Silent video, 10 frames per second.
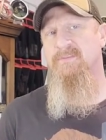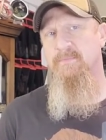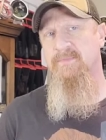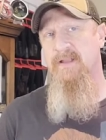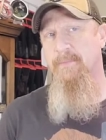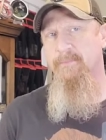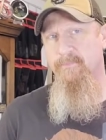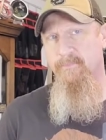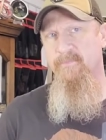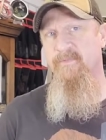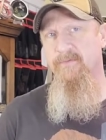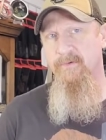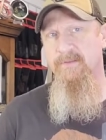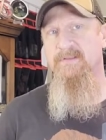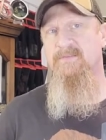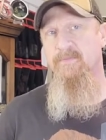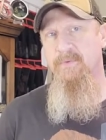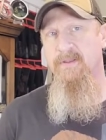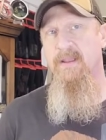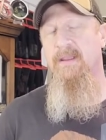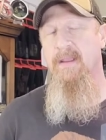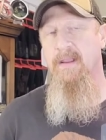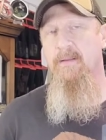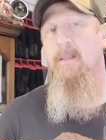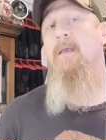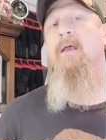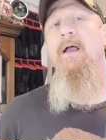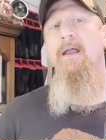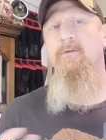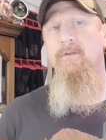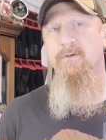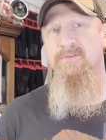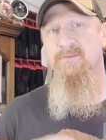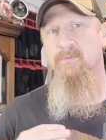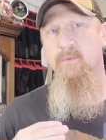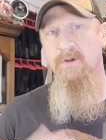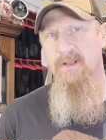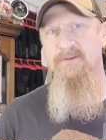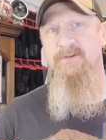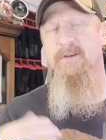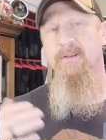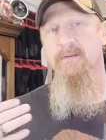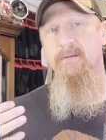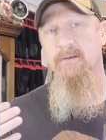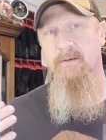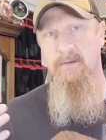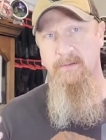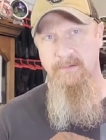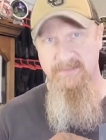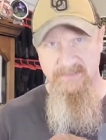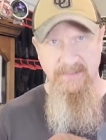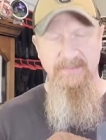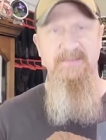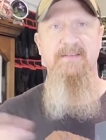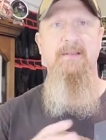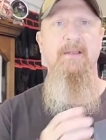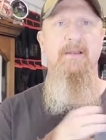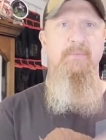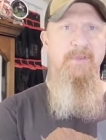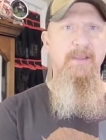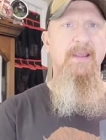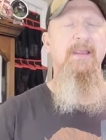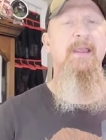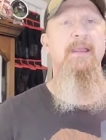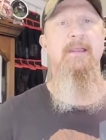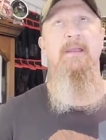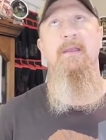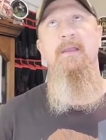some top favorite lists for PAA. I have close to 100 sets of PAA.